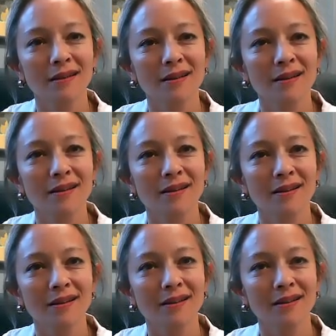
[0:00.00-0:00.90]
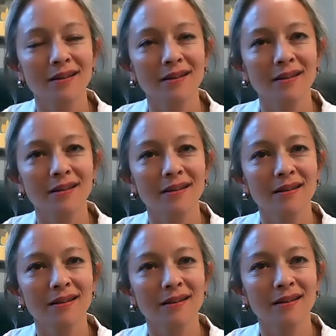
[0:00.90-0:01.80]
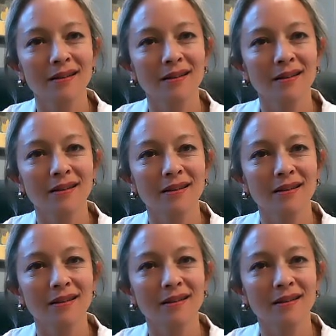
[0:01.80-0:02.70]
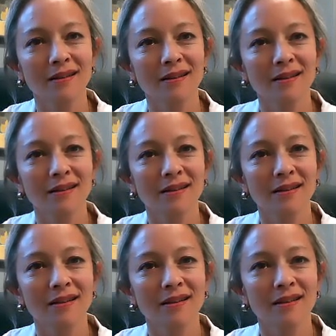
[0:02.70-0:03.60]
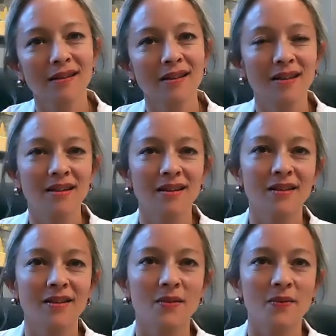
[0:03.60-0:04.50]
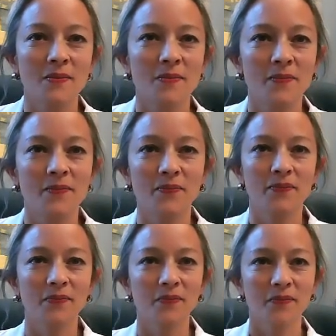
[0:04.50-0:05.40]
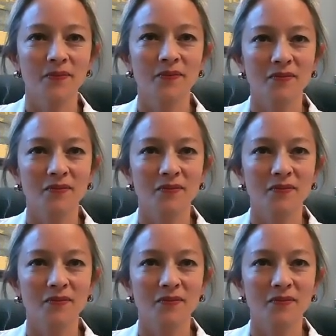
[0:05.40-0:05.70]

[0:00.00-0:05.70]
[no speech]